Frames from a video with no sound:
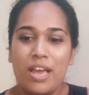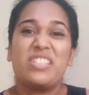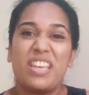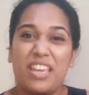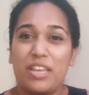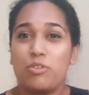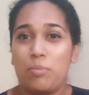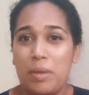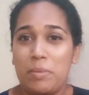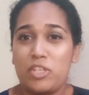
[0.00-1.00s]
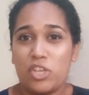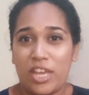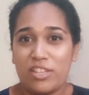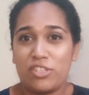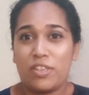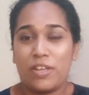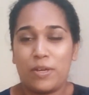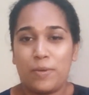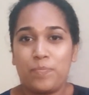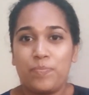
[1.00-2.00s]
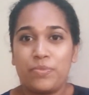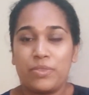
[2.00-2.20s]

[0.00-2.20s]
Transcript: Just thinking to maybe change the